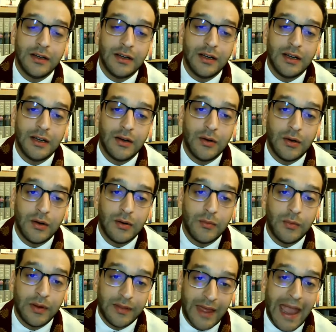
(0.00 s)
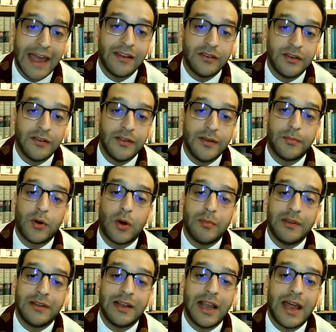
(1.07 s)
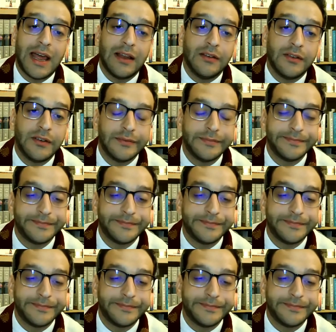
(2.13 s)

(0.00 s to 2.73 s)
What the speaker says: the Promised Land.